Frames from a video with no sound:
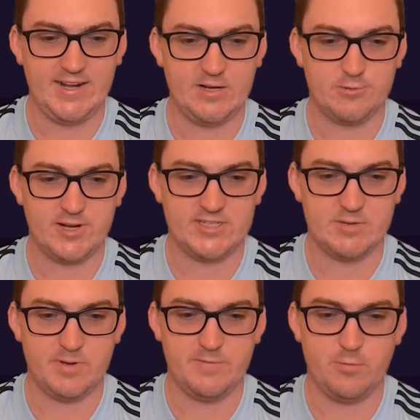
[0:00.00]
needed a
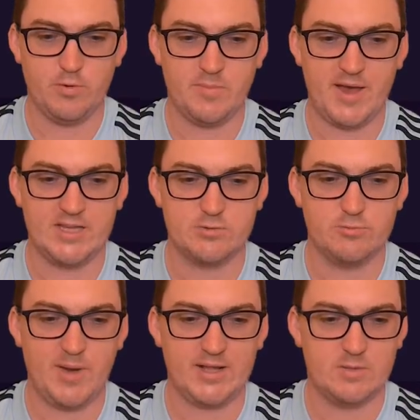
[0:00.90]
rest, and we thought we may as
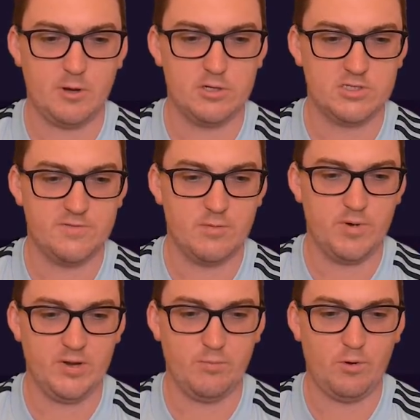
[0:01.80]
well make the most of
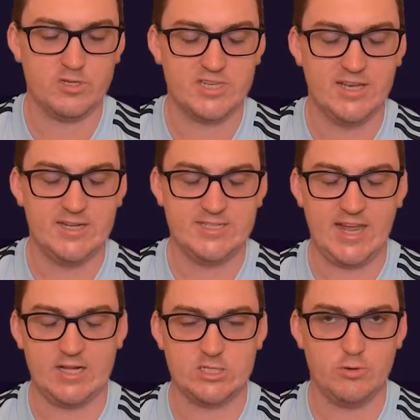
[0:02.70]
it when it was
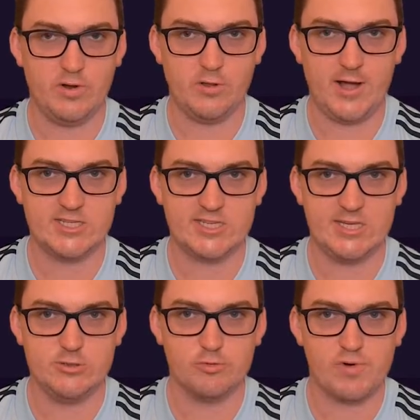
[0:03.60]
down to a light
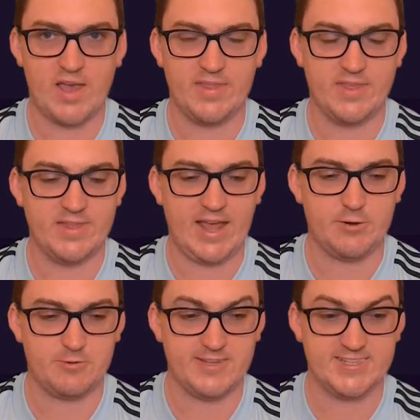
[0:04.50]
schedule rather than
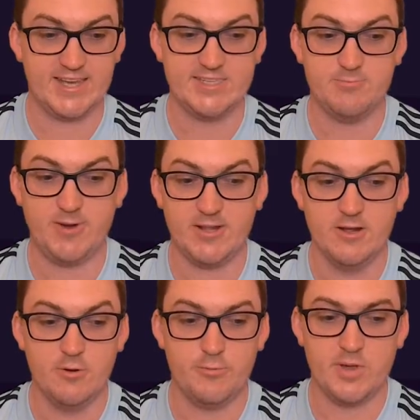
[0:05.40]
later in the season,
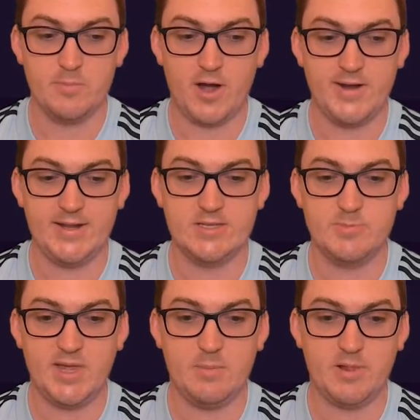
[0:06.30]
when we might need
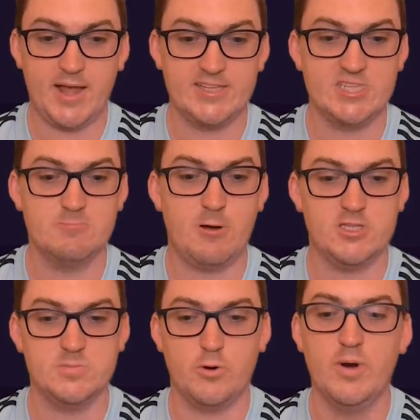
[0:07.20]
as many players as
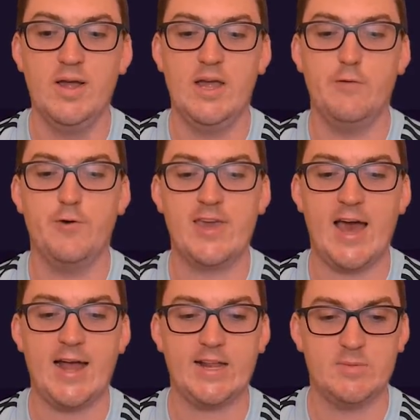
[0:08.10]
possible if
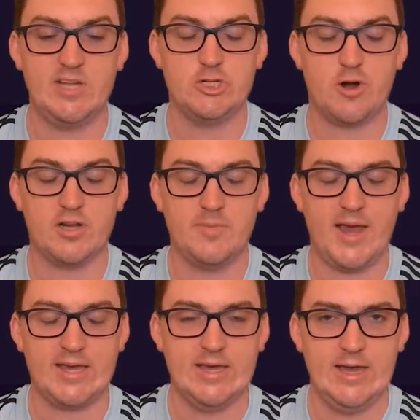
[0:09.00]
we are going to be trying to
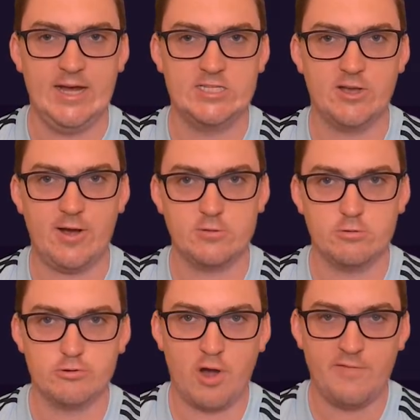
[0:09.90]
make a
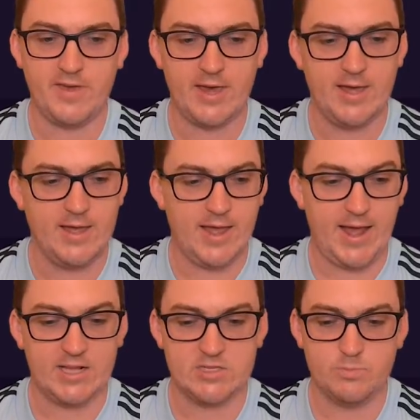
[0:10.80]
title drive here
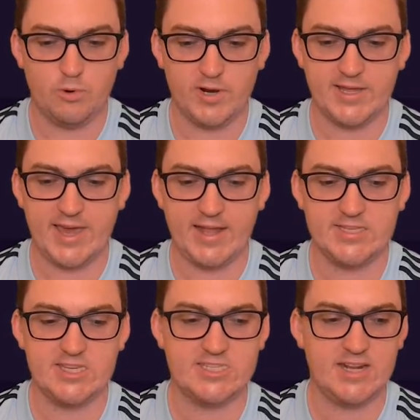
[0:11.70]
at Sporting
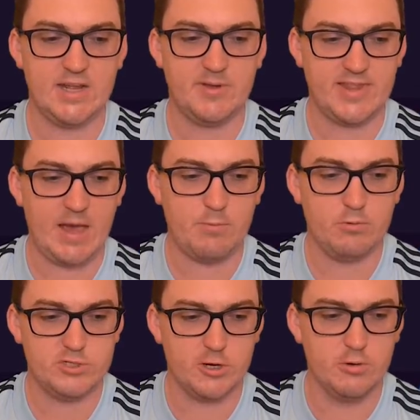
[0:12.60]
Kansas City. But that
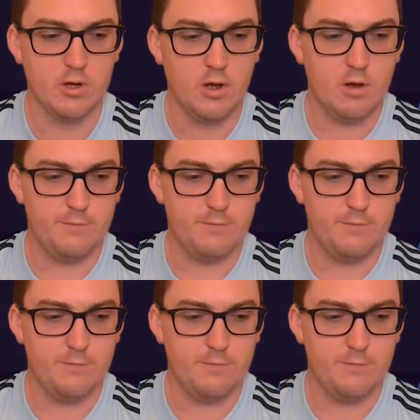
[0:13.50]
will do